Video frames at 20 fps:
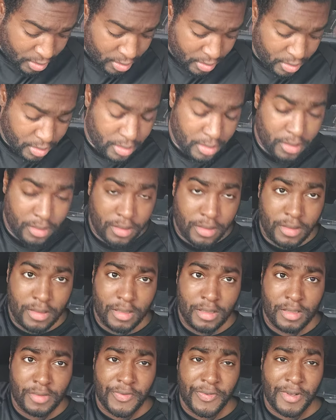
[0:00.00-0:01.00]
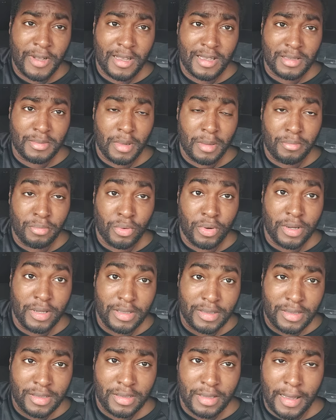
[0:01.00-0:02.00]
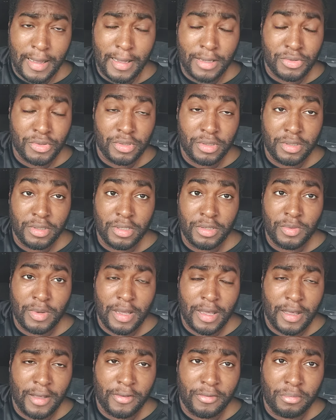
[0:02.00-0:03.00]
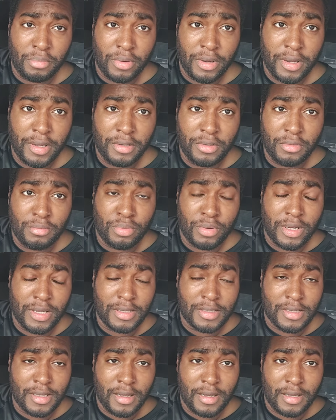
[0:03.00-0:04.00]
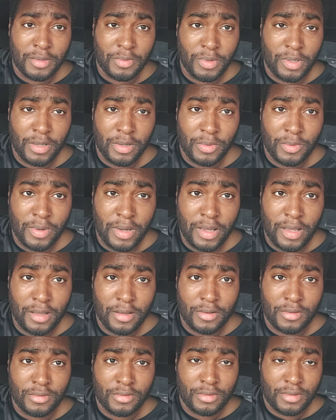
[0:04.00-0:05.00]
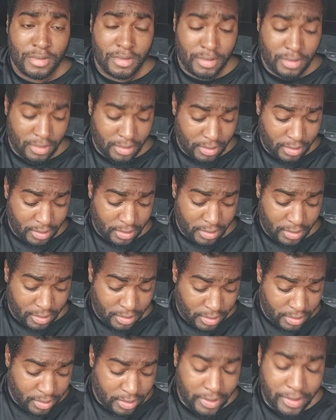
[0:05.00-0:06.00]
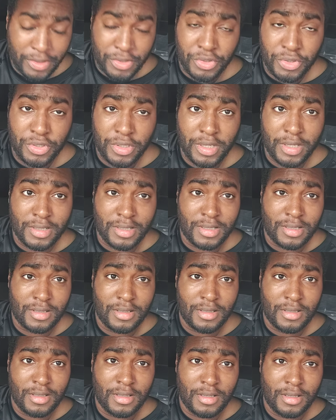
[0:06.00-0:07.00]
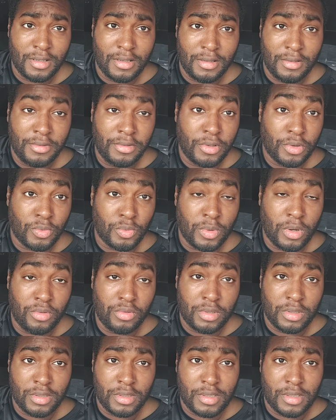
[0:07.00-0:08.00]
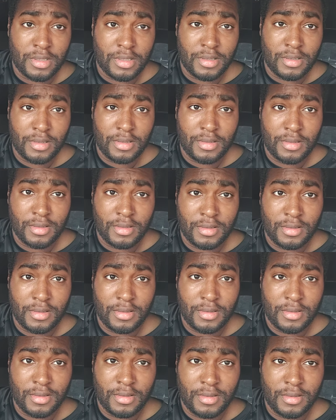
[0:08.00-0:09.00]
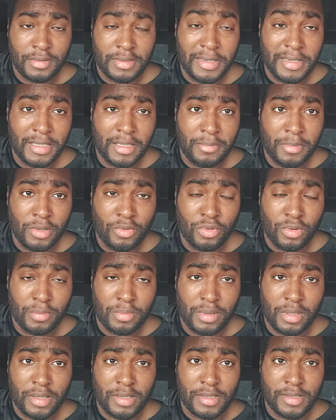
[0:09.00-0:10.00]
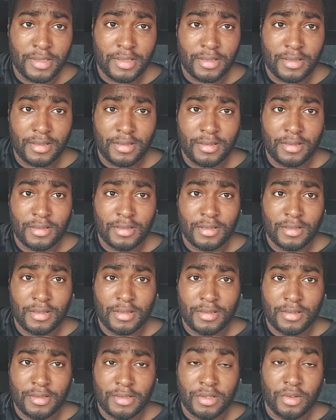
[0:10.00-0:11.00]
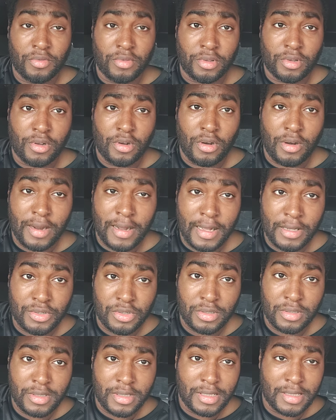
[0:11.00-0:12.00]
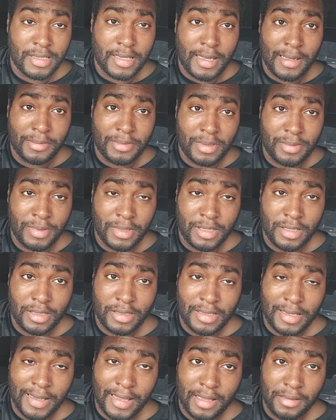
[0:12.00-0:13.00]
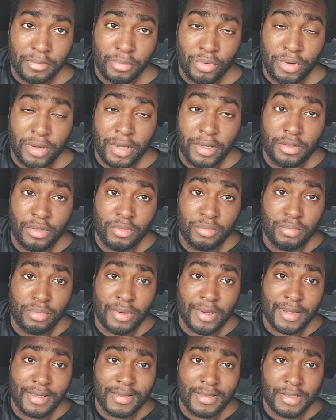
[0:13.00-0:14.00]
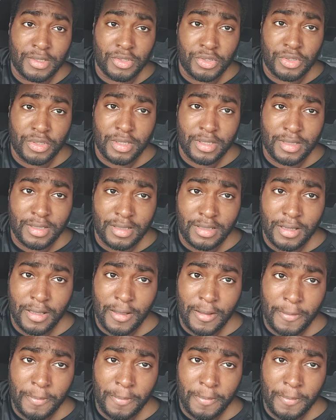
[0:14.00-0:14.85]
As far as my brakes, I actually do have brand new brakes all the way around. It's just the rotors need to be replaced. So the car actually stops because I got brand new brakes. It's just